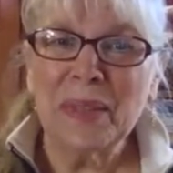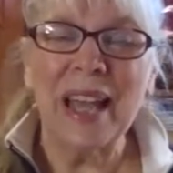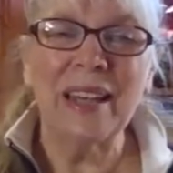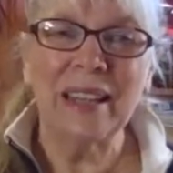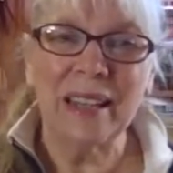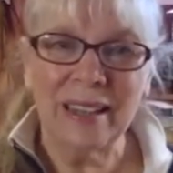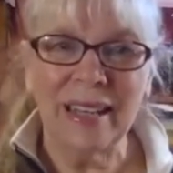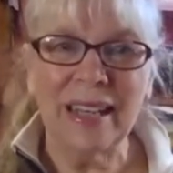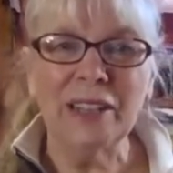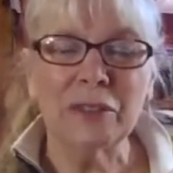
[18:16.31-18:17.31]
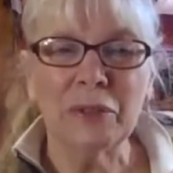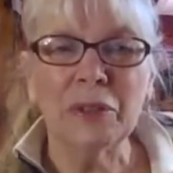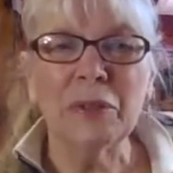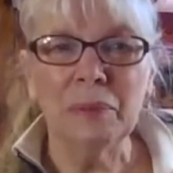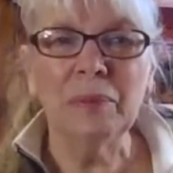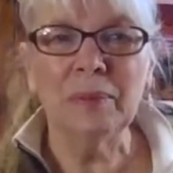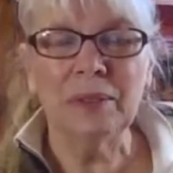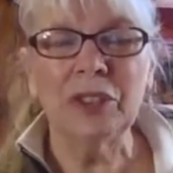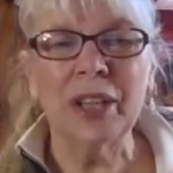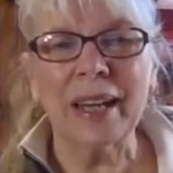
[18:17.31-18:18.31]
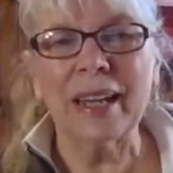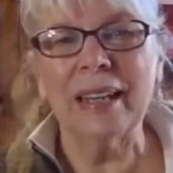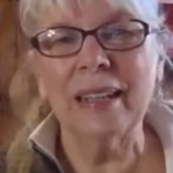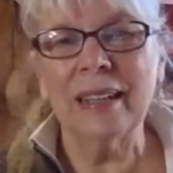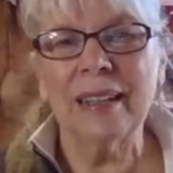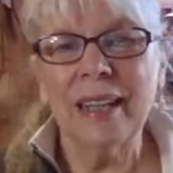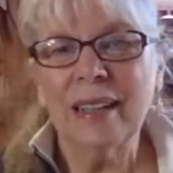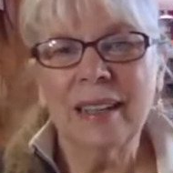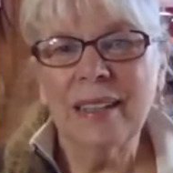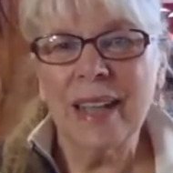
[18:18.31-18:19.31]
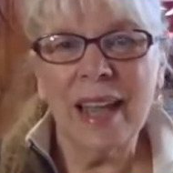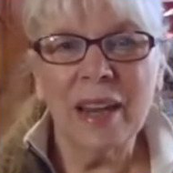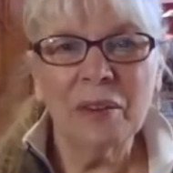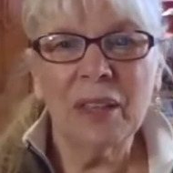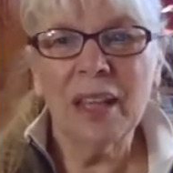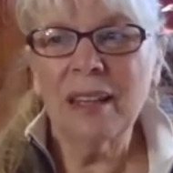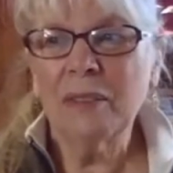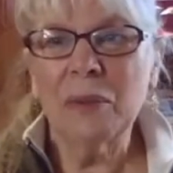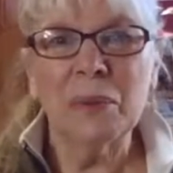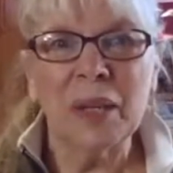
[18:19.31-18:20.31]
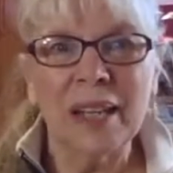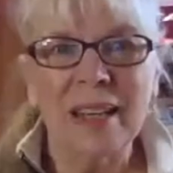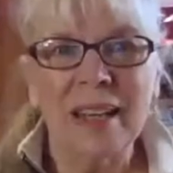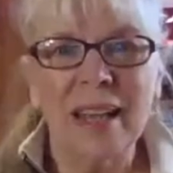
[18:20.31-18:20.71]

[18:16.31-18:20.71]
and each of you check in at the end of the day or the end of the week,